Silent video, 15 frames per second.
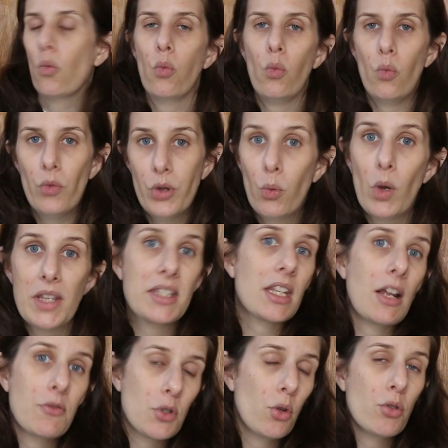the ones that
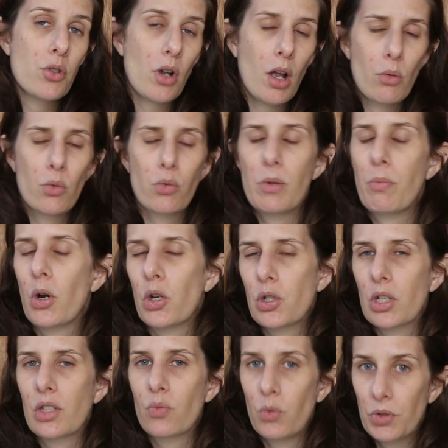I've told you I would
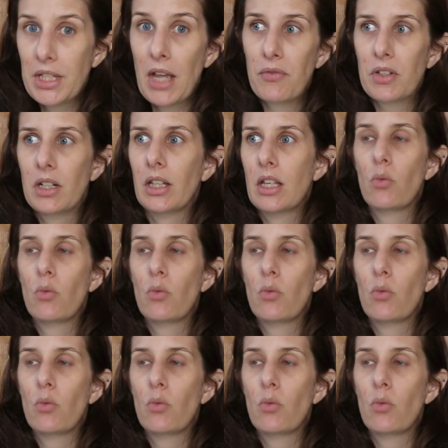repurchase will definitely,